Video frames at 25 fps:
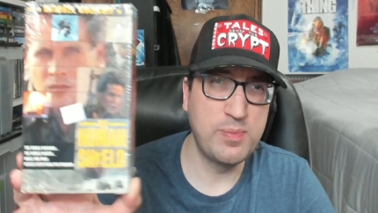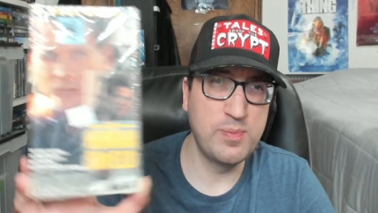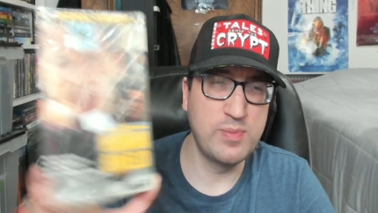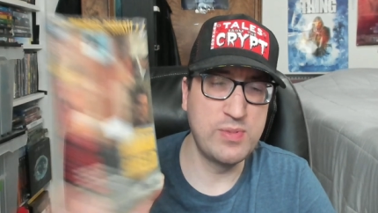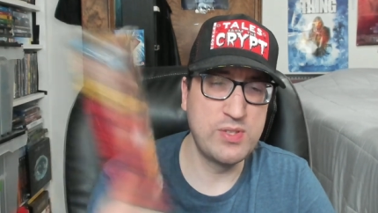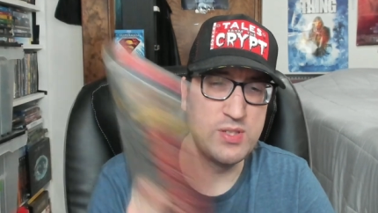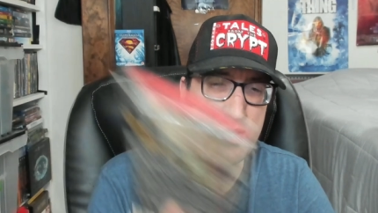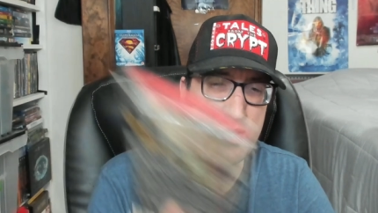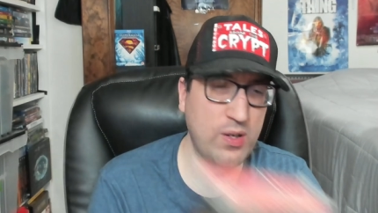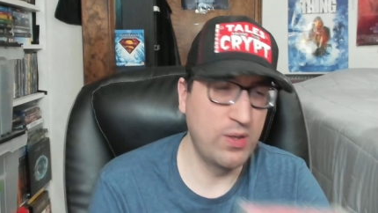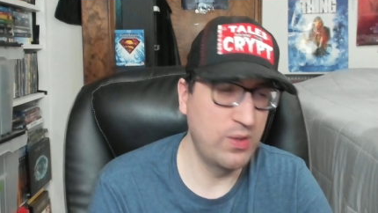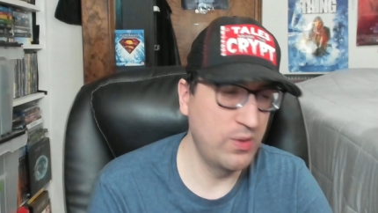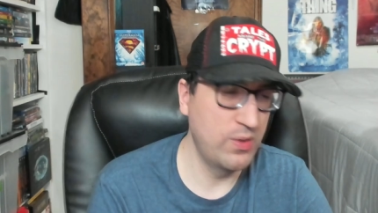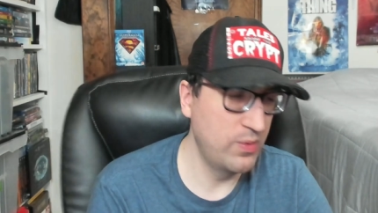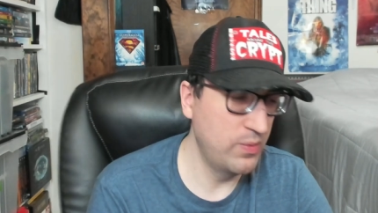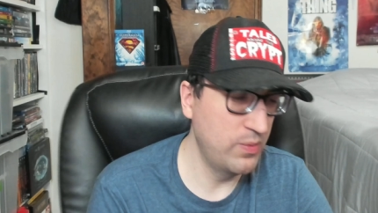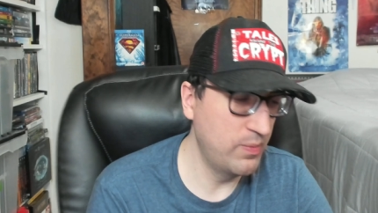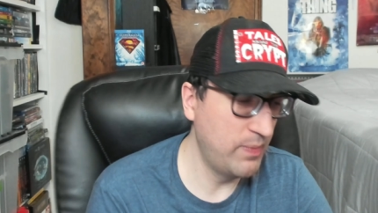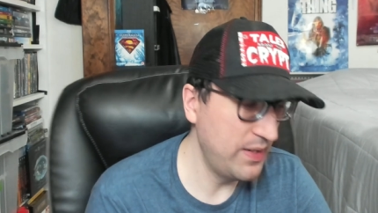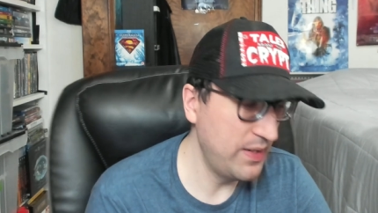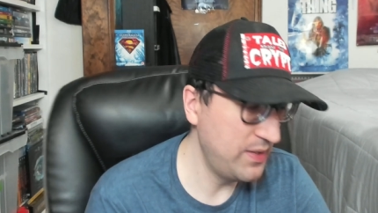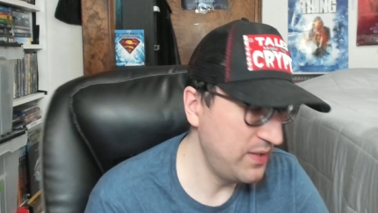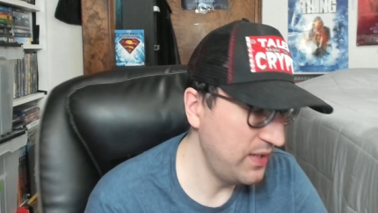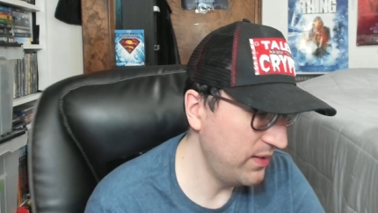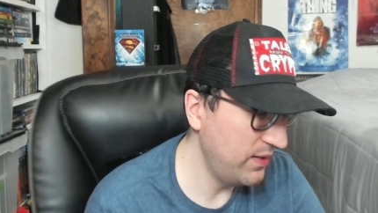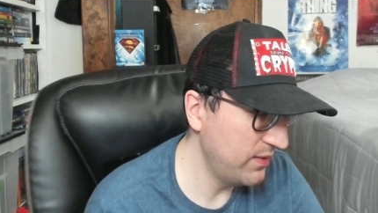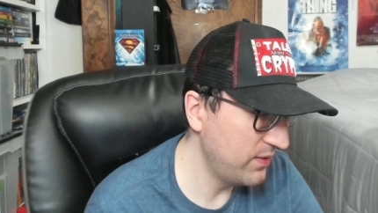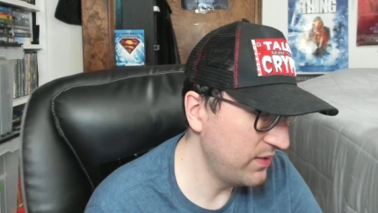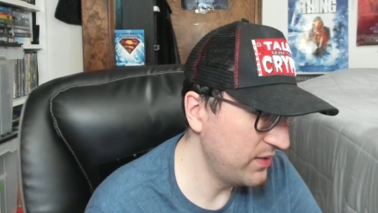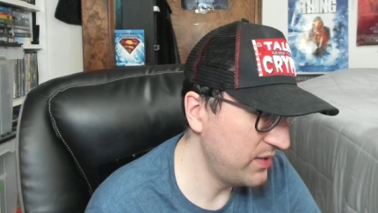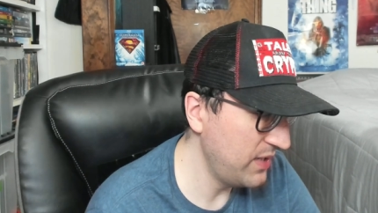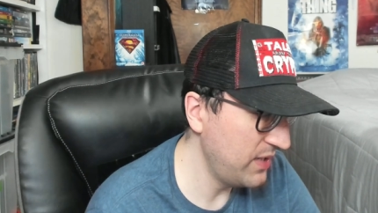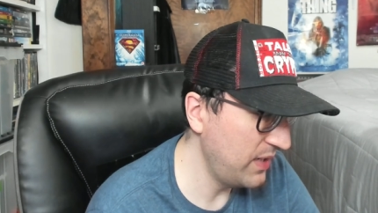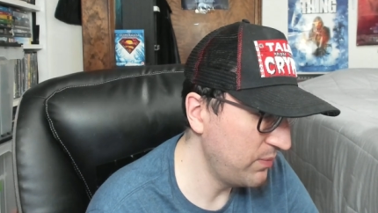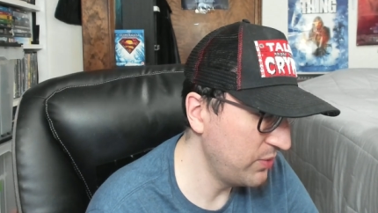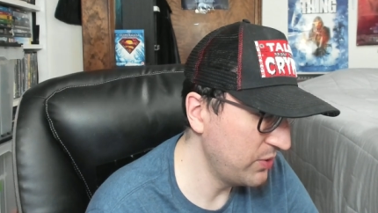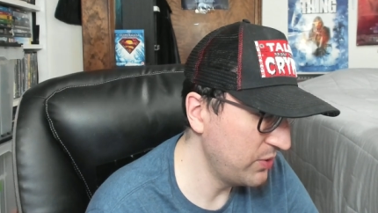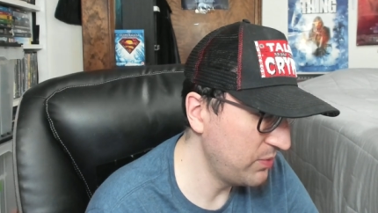so the
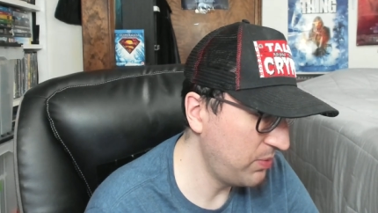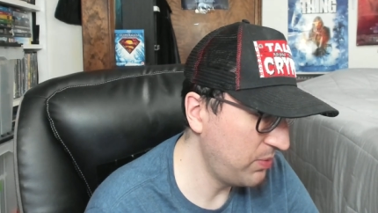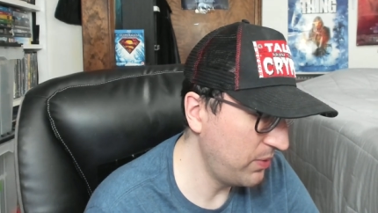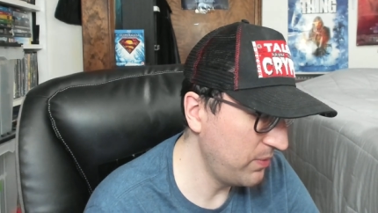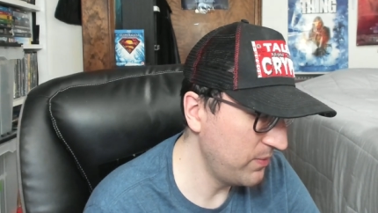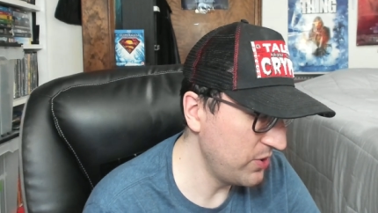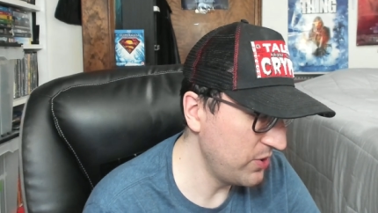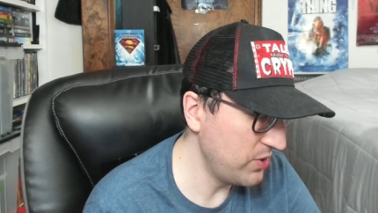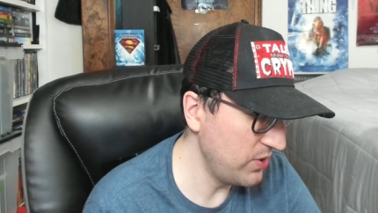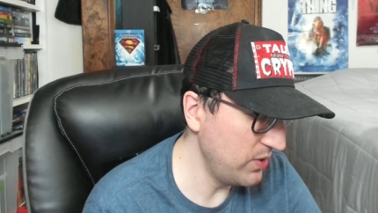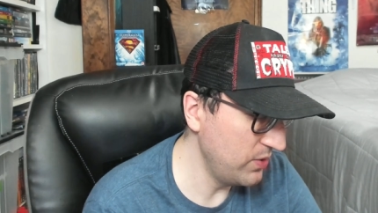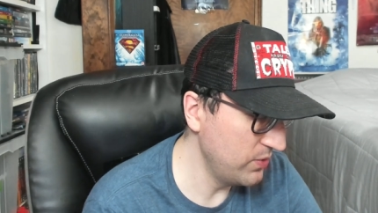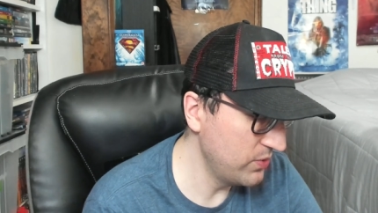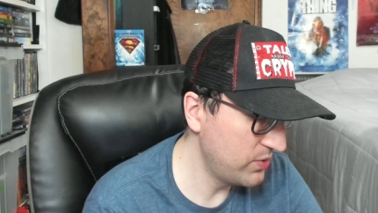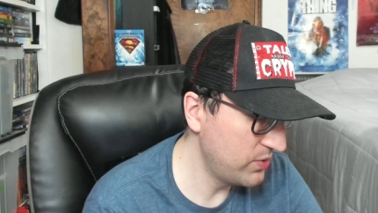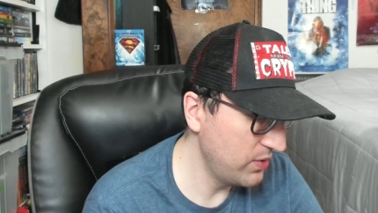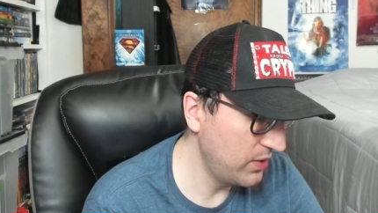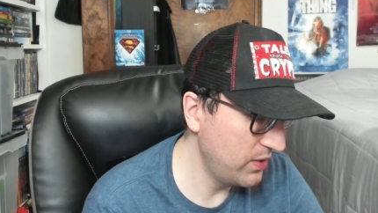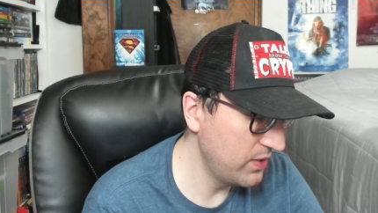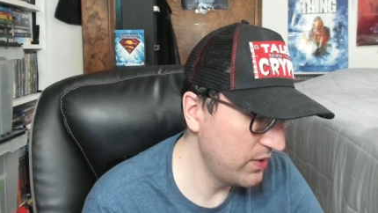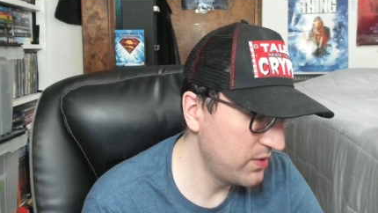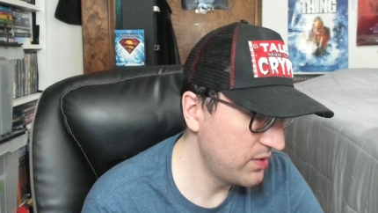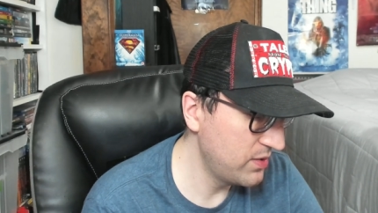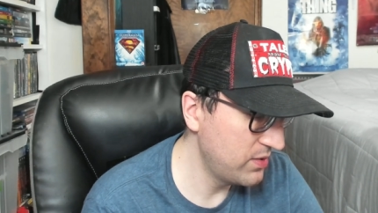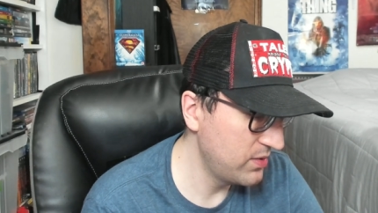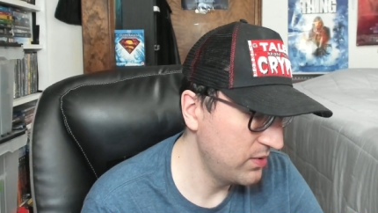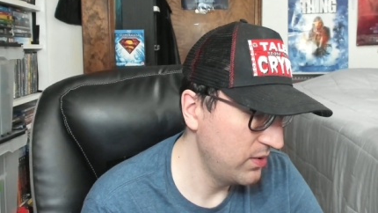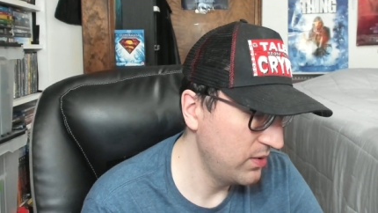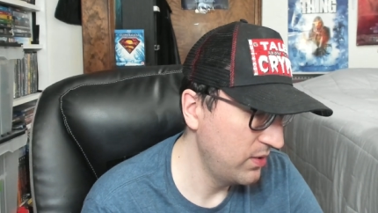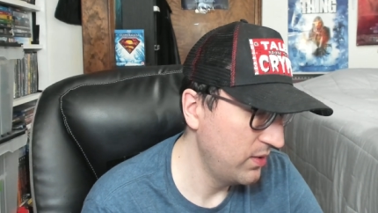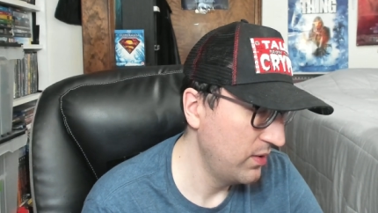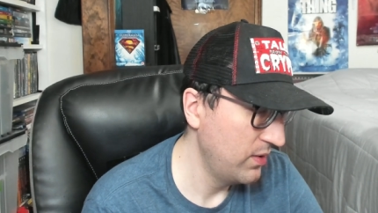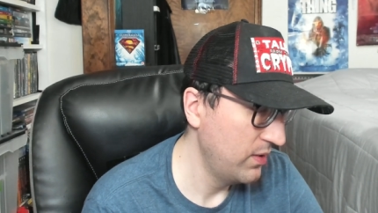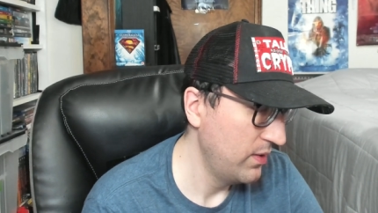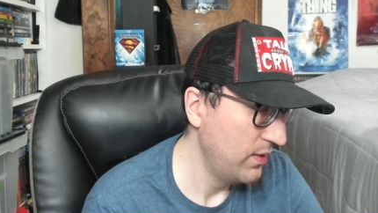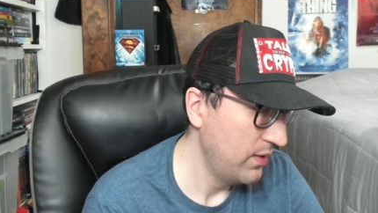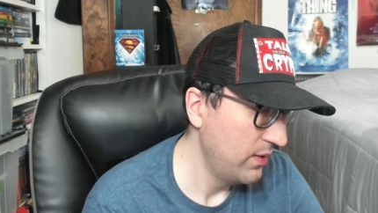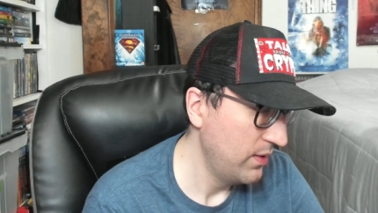tape was pretty much useless.
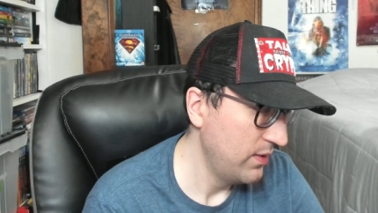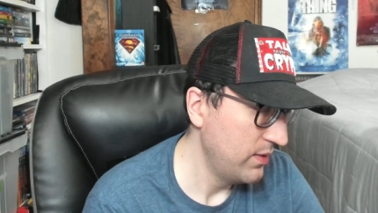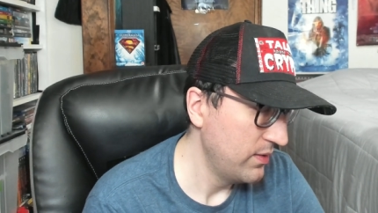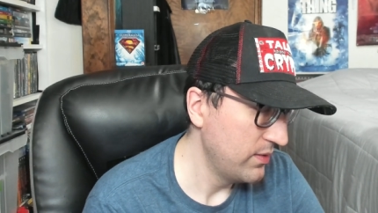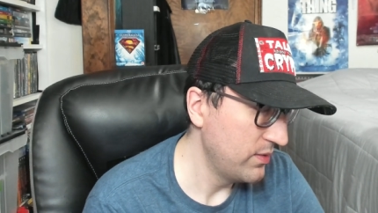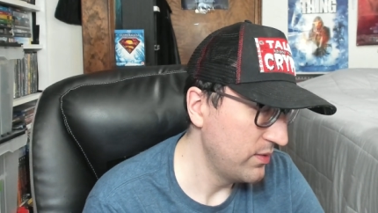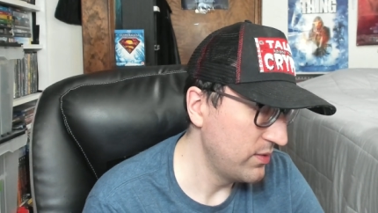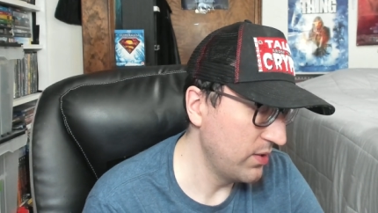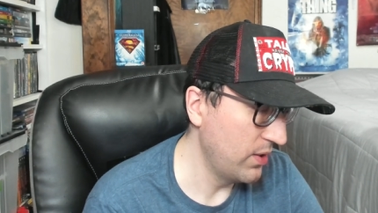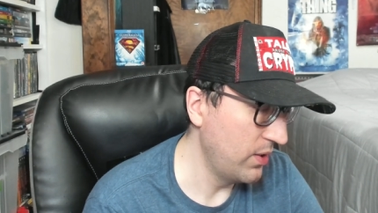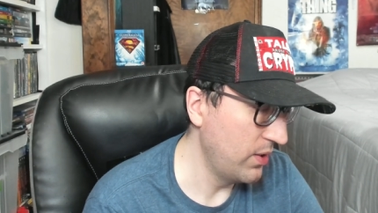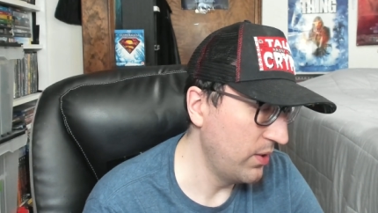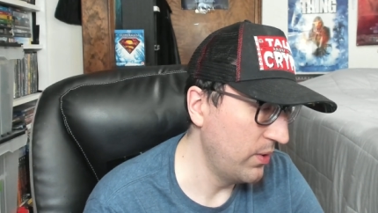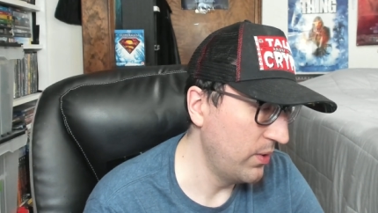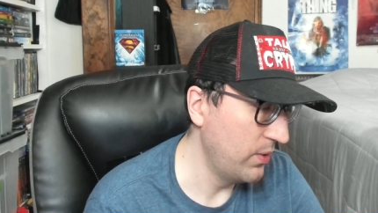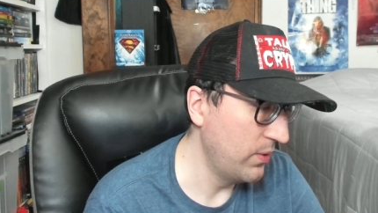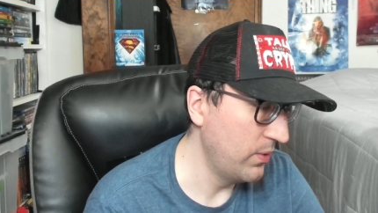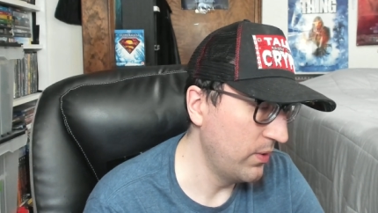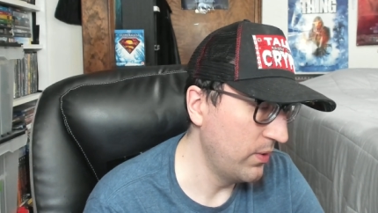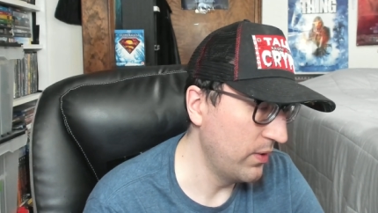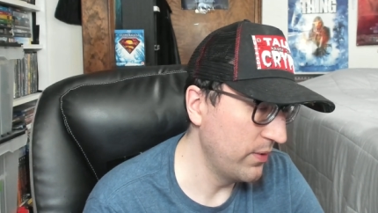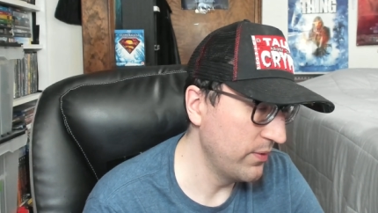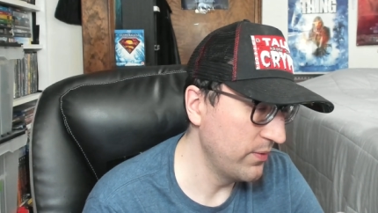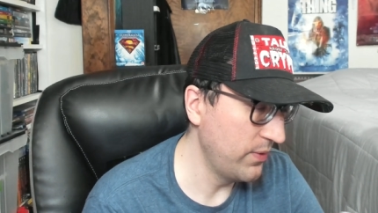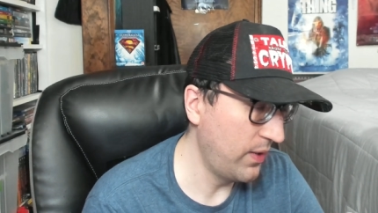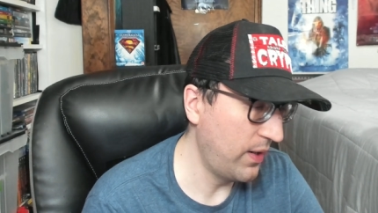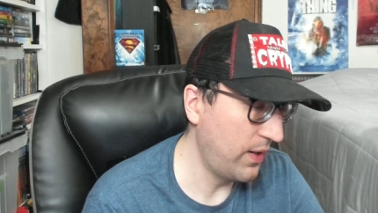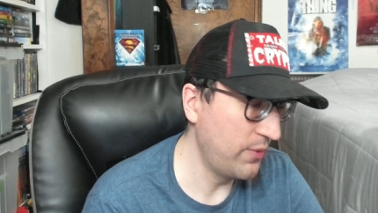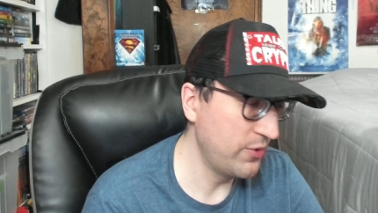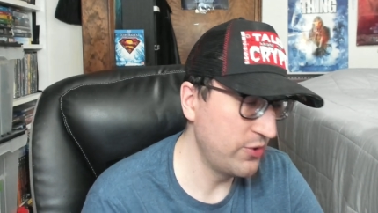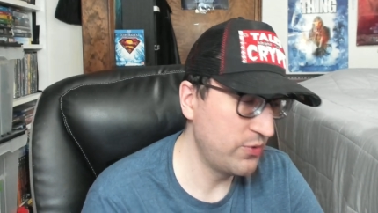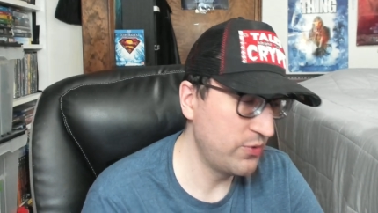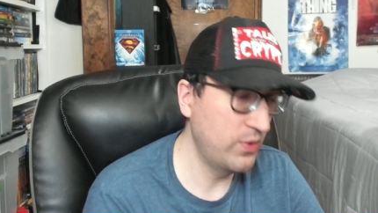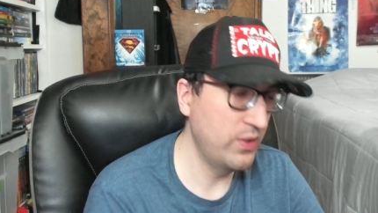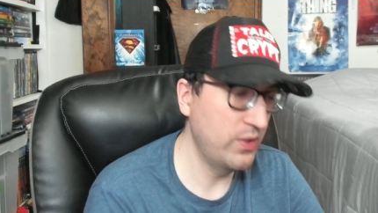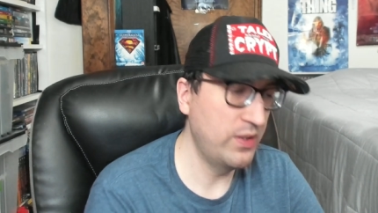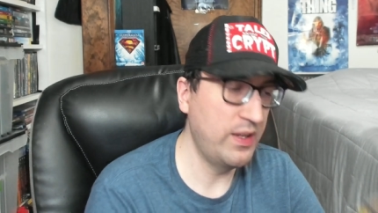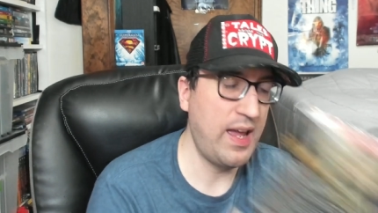So I was really